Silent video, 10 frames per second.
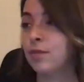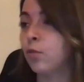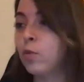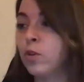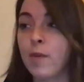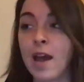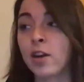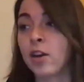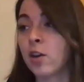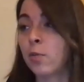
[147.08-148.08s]
no
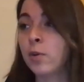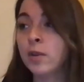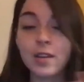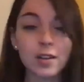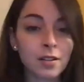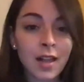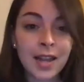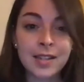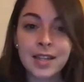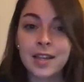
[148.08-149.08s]
matter your political
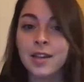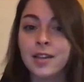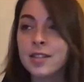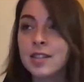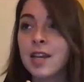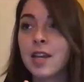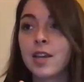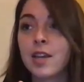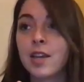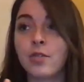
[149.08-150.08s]
ideals,
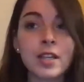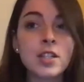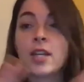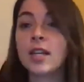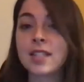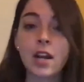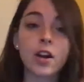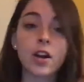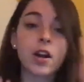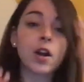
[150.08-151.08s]
religion,
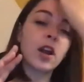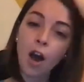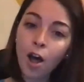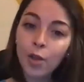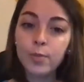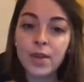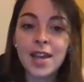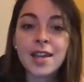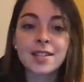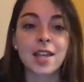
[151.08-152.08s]
etc., we are all
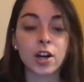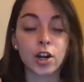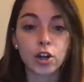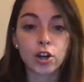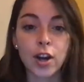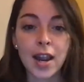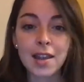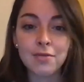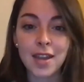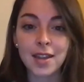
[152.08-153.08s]
beings that are
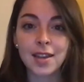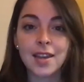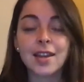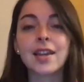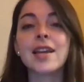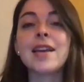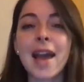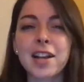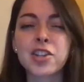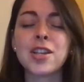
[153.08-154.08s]
craving
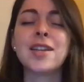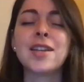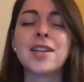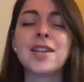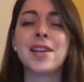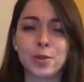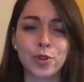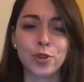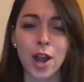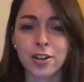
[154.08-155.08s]
connection and
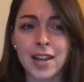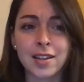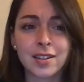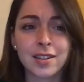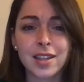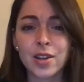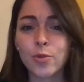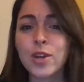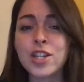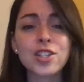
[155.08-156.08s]
camaraderie.
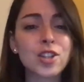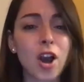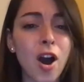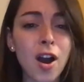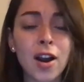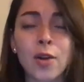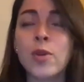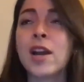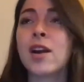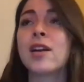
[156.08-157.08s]
We just are.
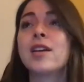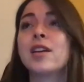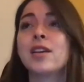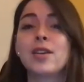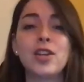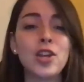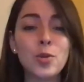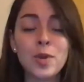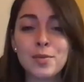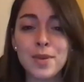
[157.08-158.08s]
We are
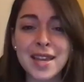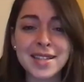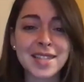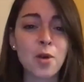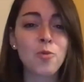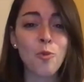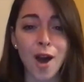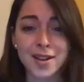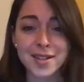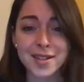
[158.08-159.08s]
human beings that
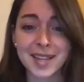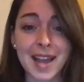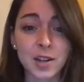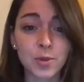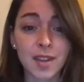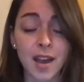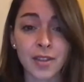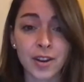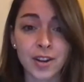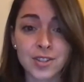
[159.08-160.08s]
want to connect with
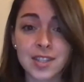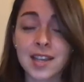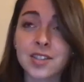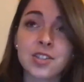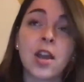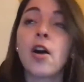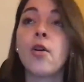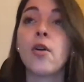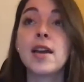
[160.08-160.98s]
others. And so